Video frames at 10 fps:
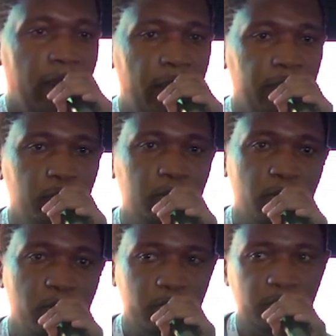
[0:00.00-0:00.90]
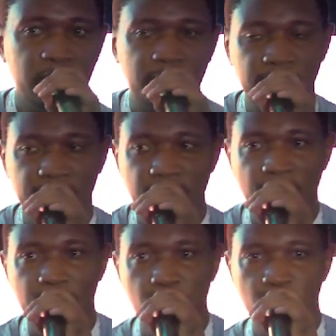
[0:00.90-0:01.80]
And those nodes
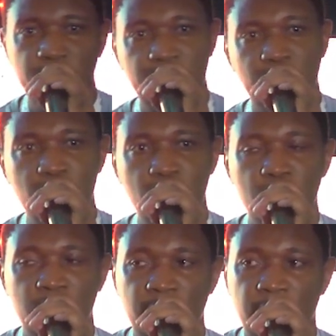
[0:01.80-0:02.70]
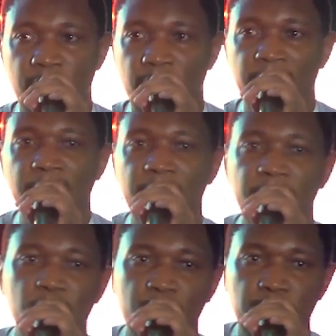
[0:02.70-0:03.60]
are where you run
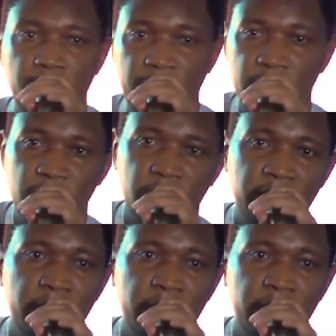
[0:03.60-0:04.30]
your applications.